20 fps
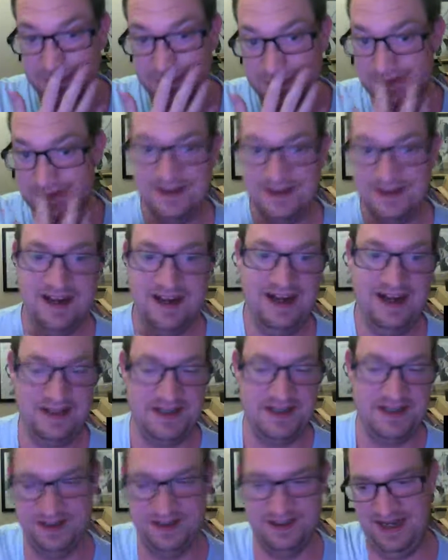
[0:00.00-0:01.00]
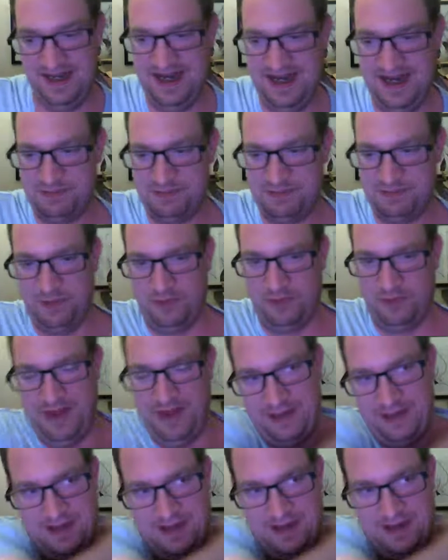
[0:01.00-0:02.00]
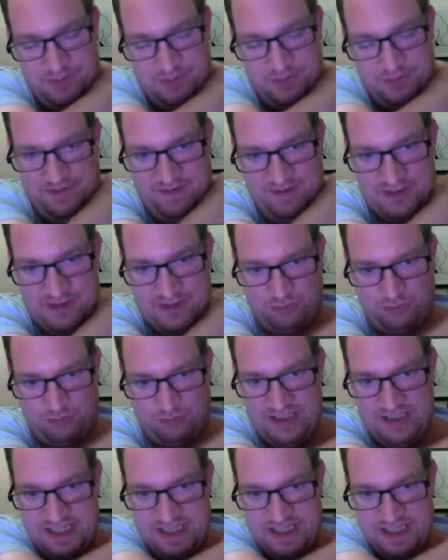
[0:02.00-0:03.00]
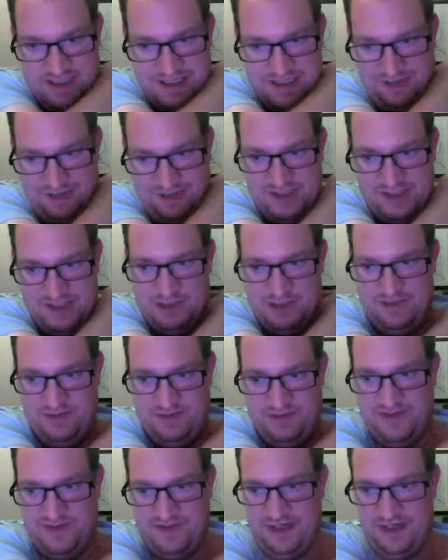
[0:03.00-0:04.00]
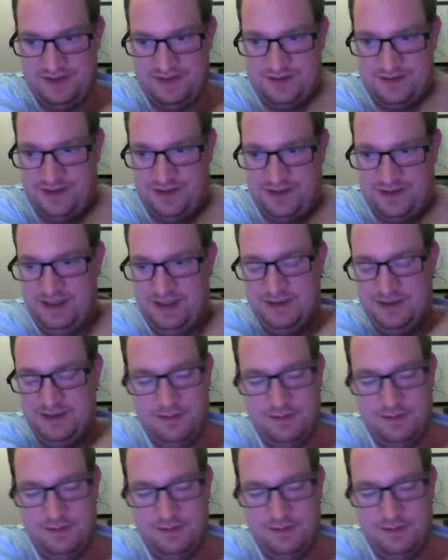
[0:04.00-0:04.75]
Yeah, I had a problem earlier, but if you just reset yourself, it should be fine. That's what I did.